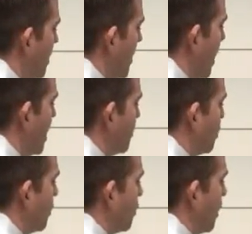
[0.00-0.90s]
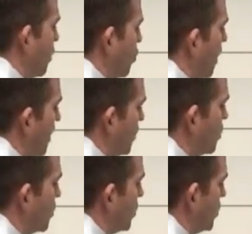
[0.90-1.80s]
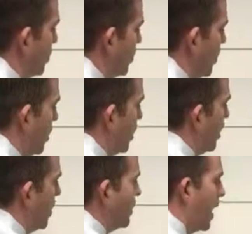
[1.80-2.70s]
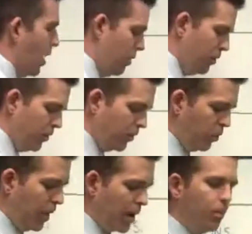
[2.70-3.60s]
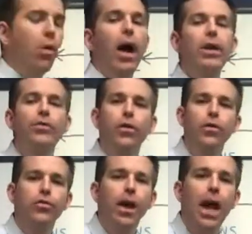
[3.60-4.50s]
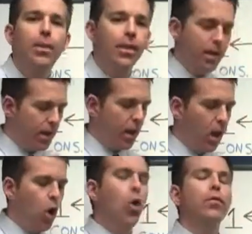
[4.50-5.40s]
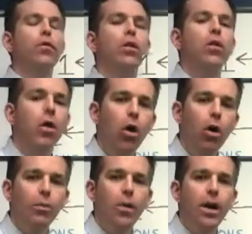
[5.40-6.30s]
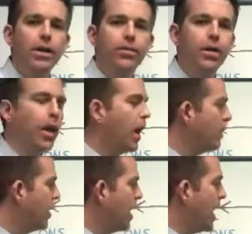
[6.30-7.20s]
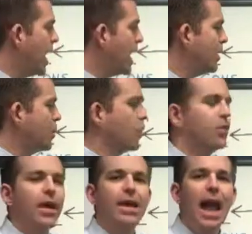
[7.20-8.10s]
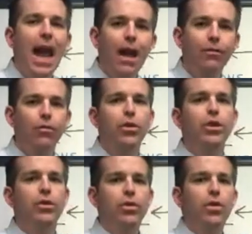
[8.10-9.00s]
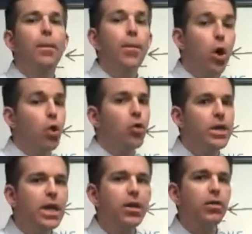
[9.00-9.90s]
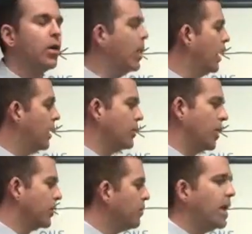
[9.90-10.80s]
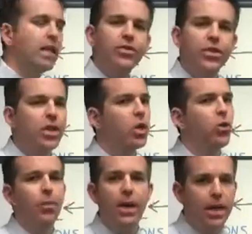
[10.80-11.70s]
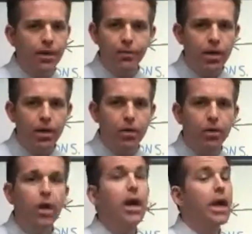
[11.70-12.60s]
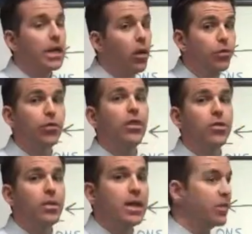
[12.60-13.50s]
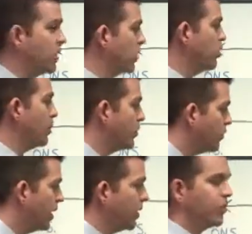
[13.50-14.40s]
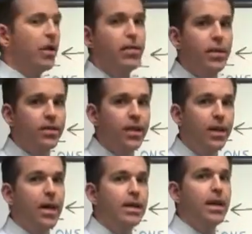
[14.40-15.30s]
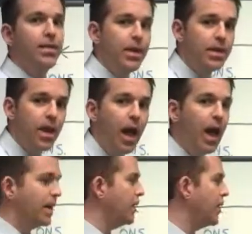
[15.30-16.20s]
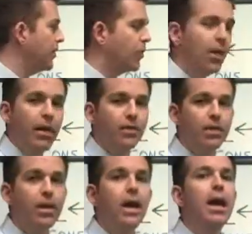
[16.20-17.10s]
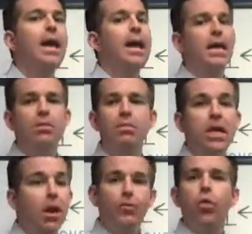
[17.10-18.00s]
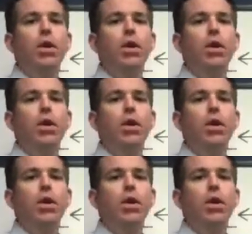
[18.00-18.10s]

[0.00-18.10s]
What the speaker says: the 8% range. Now, so my compliance folks are happy. Over a long period of time, 8% average per year. Doesn't mean it's going to go up 8 every year. It also doesn't mean it's going to go up 6 and then 10 and then 9 and then 7. It can be up